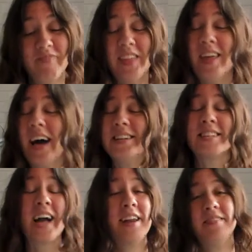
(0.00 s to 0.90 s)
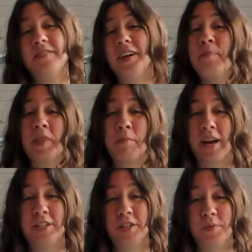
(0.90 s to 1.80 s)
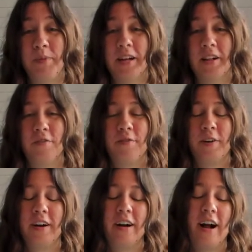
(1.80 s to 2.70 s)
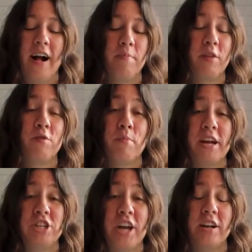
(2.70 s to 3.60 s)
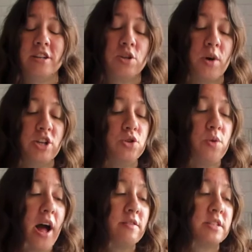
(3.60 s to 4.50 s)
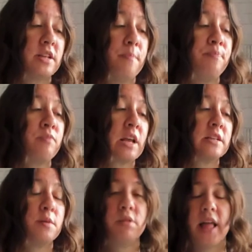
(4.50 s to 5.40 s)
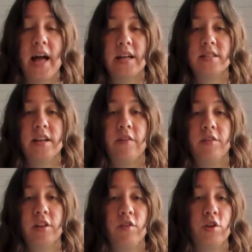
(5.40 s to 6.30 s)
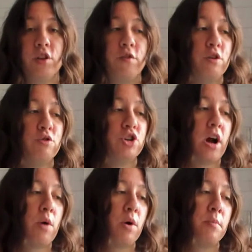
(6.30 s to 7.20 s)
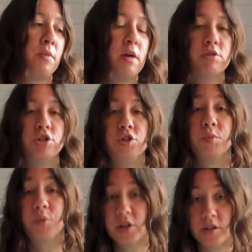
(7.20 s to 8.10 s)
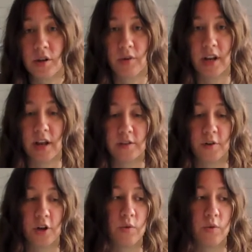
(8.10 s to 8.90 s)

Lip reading: that is kind of my spiel for my channel. So I do have some plans definitely for the future. I want to be able to do personal readings for you